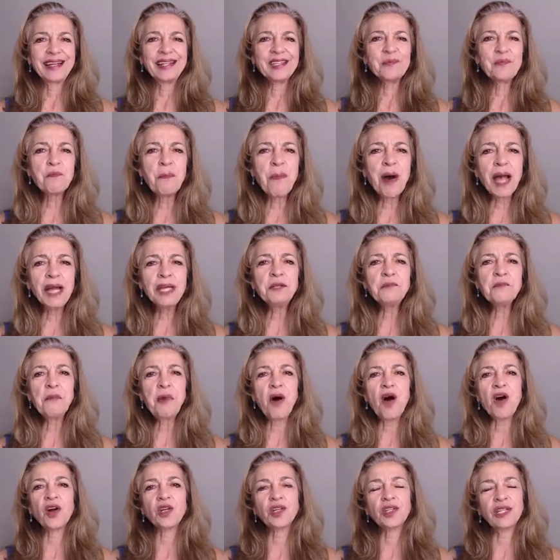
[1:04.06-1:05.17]
it's
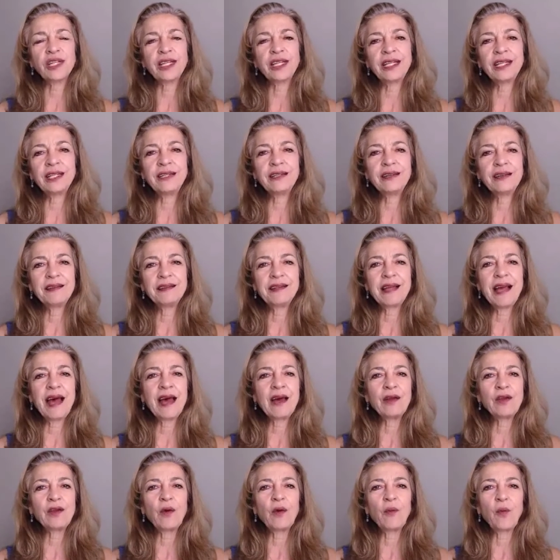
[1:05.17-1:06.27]
mind-boggling
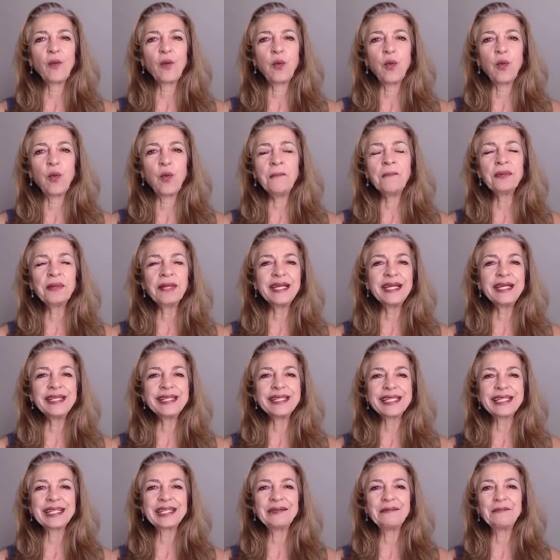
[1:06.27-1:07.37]
that one
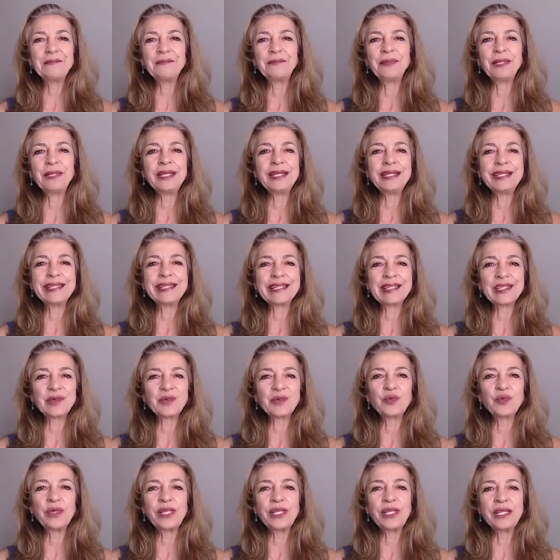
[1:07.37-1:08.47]
place can be
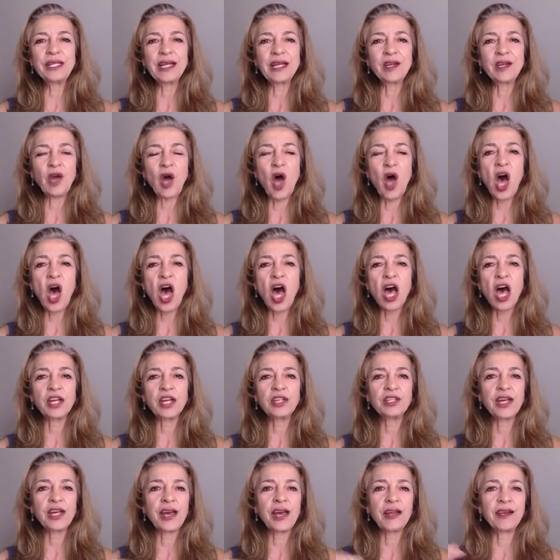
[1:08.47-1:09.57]
serene and hot
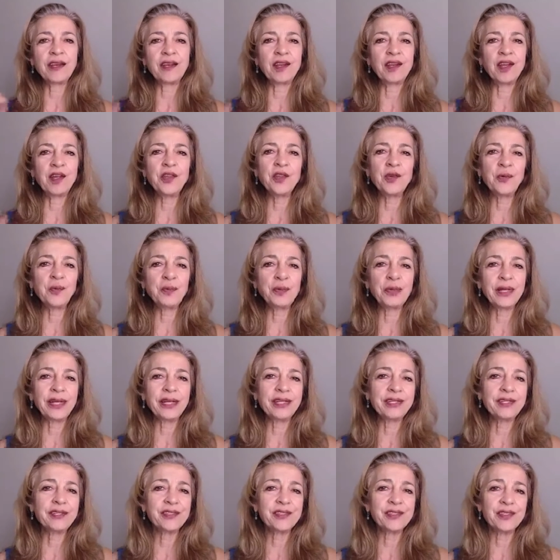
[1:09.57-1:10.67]
and another
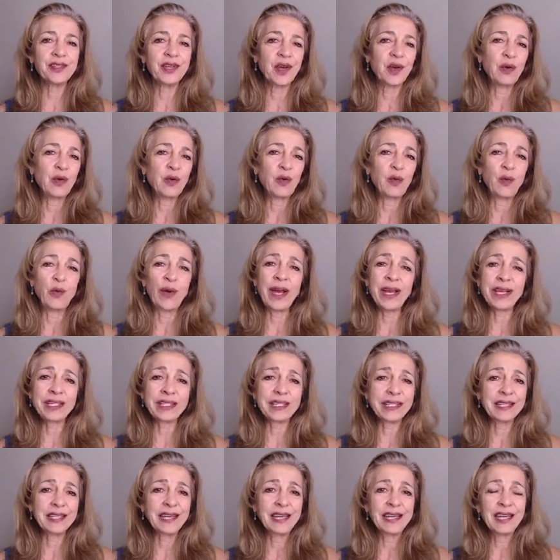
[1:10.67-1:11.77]
place wet
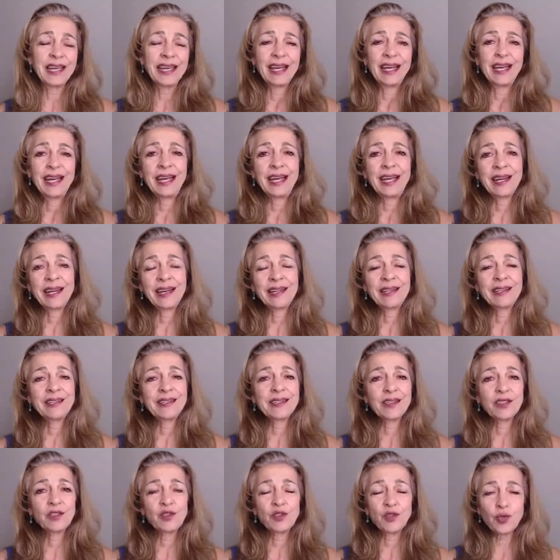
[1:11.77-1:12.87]
and
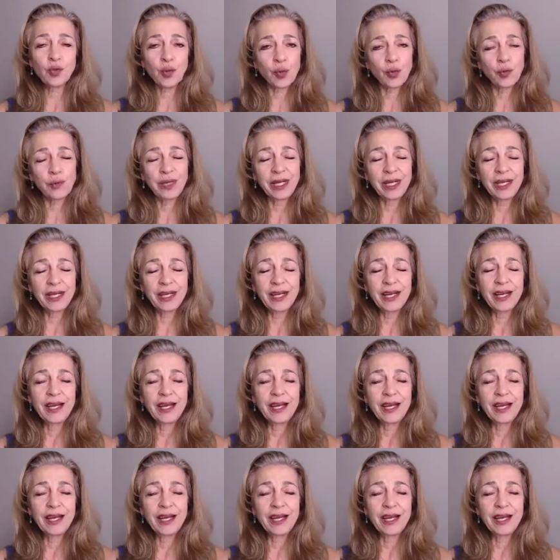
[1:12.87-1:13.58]
stormy.